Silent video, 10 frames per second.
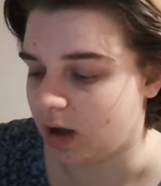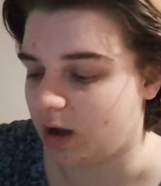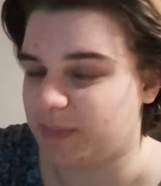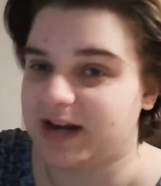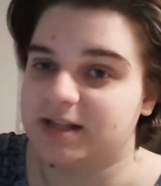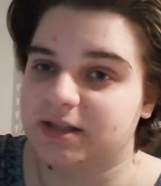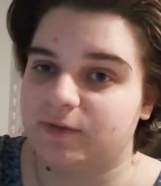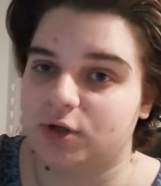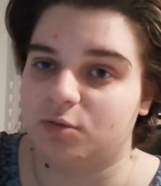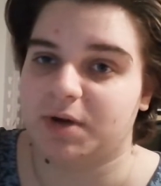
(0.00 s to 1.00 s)
That is
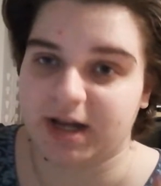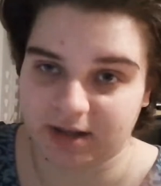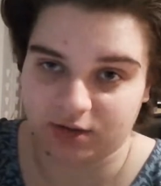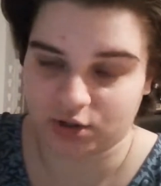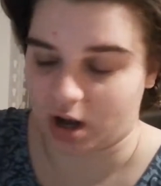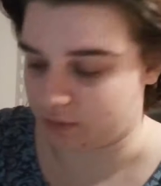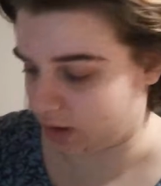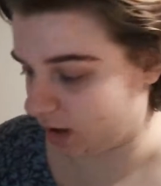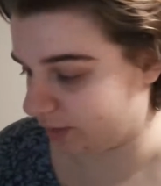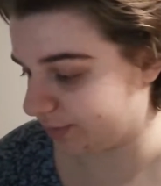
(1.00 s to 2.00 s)
if you go by the chakra
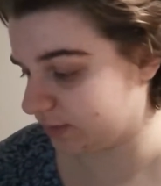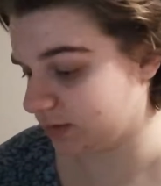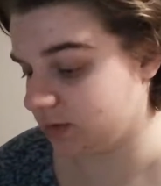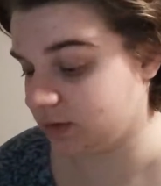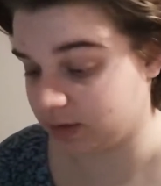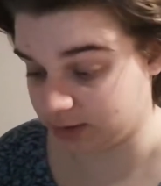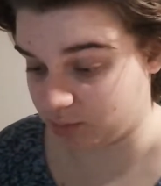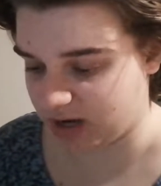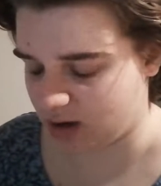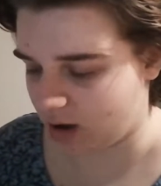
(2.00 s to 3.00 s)
colors, because you
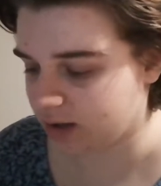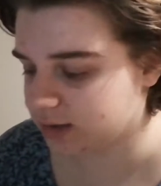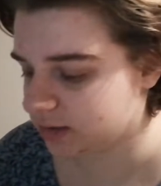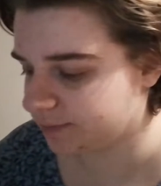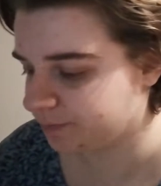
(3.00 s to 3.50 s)
may not.